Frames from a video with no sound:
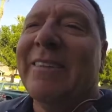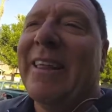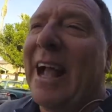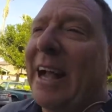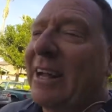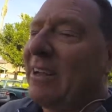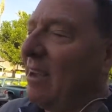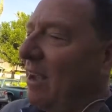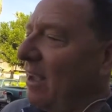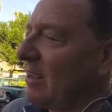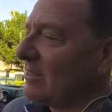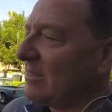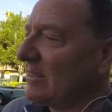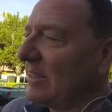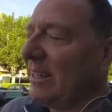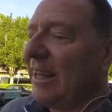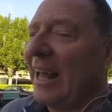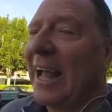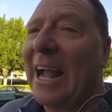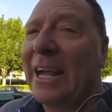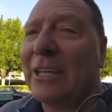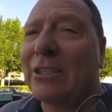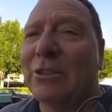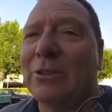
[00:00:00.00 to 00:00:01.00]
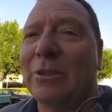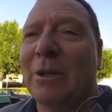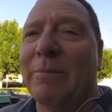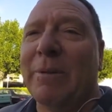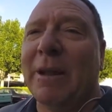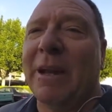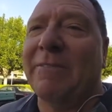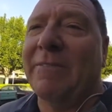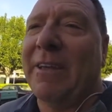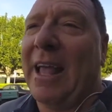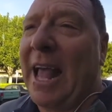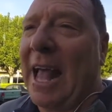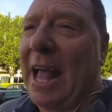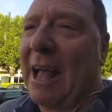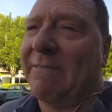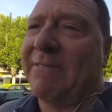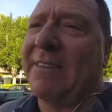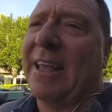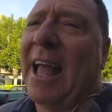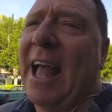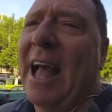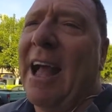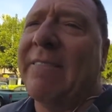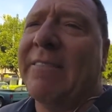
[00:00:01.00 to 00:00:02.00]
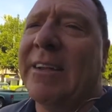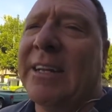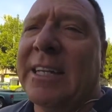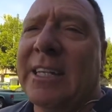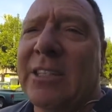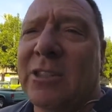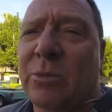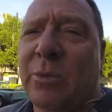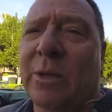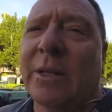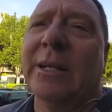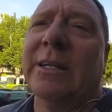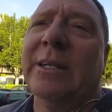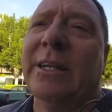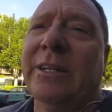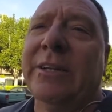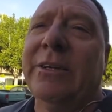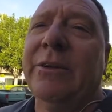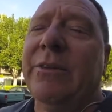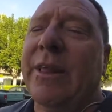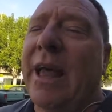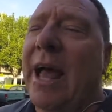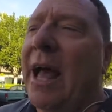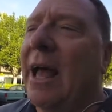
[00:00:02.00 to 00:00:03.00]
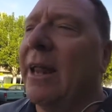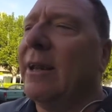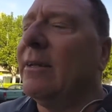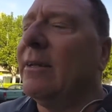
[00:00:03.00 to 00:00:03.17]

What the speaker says: That costs a little extra, but if you have to have it, he's willing to do that.